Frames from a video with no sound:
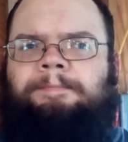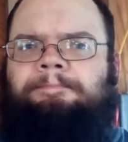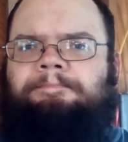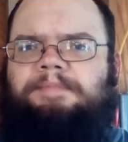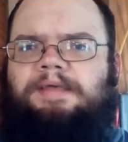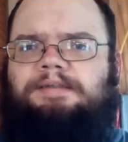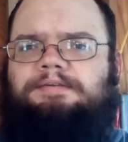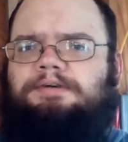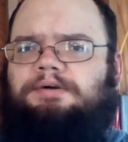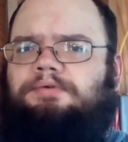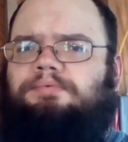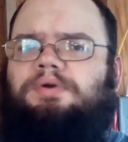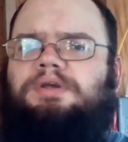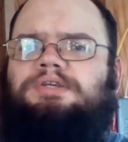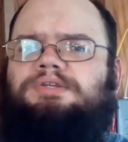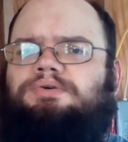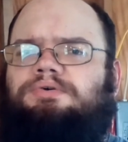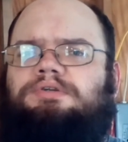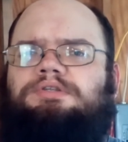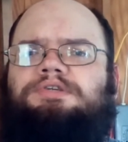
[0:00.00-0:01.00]
it took
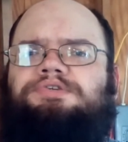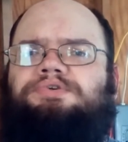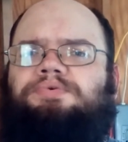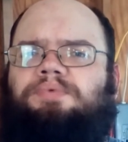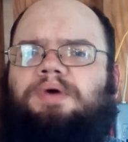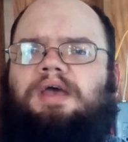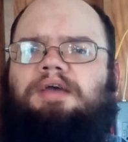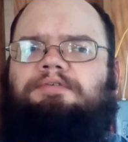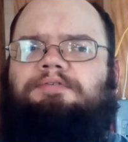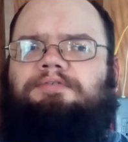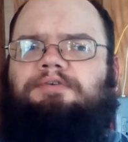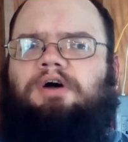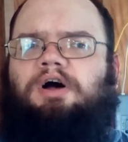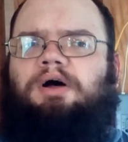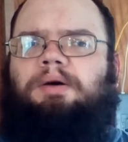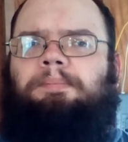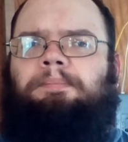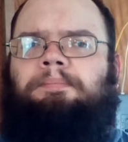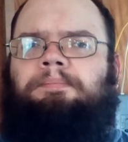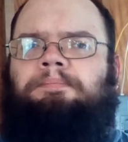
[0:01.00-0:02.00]
resources away
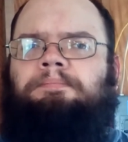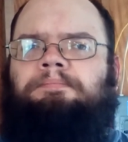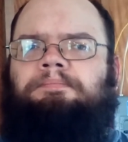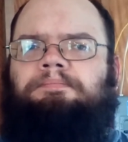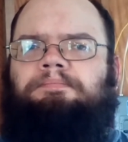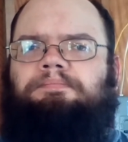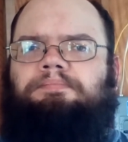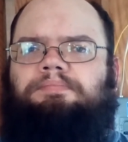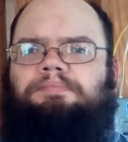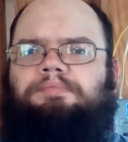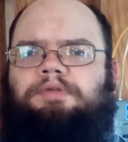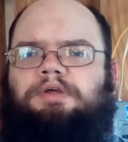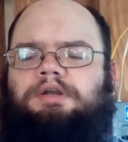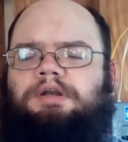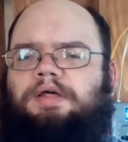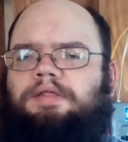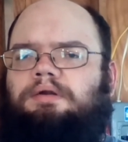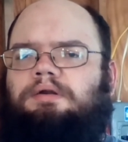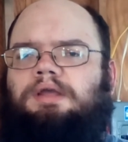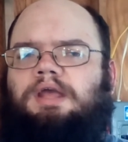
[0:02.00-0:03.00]
from
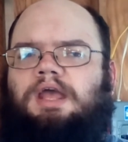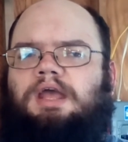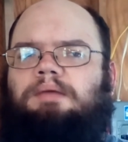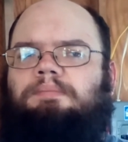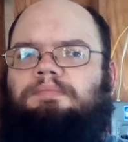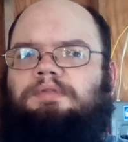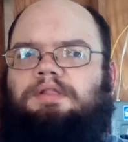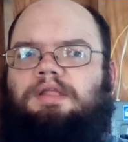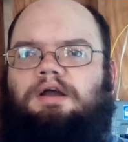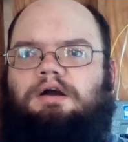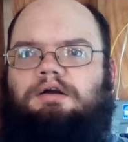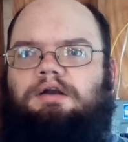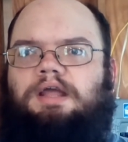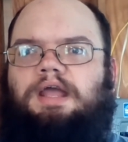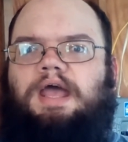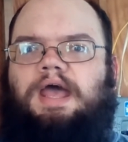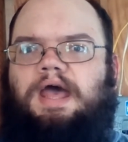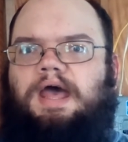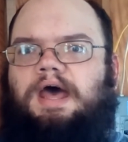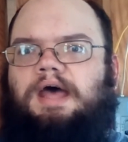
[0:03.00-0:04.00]
another game that they already
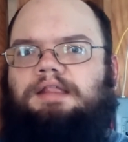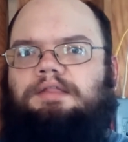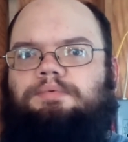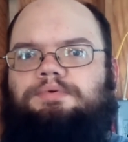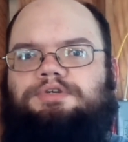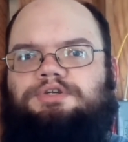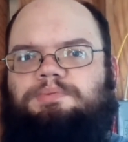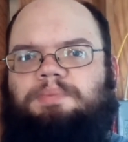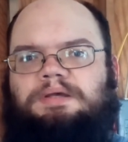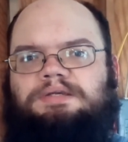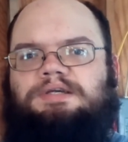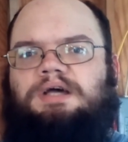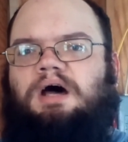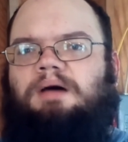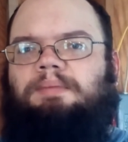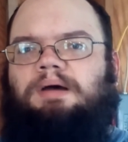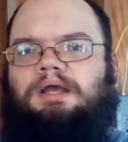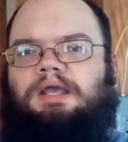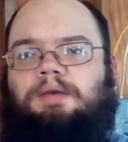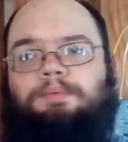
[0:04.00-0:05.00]
had that was a space
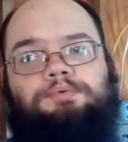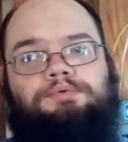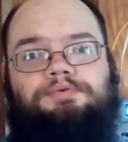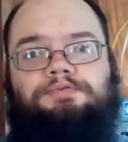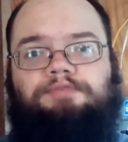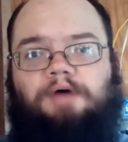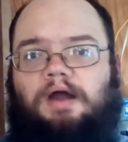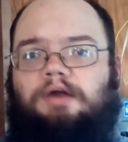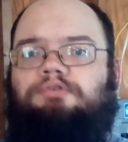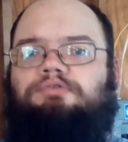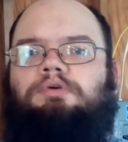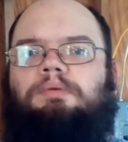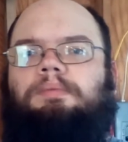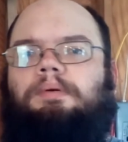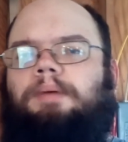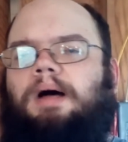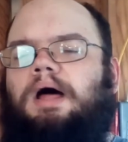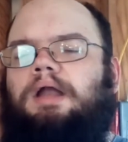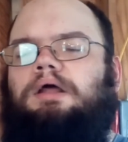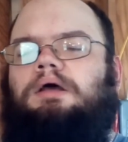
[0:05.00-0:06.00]
combat game, which was Firestorm
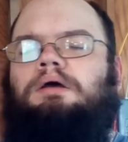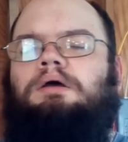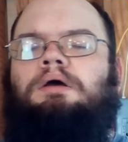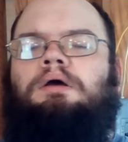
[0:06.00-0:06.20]
Armada.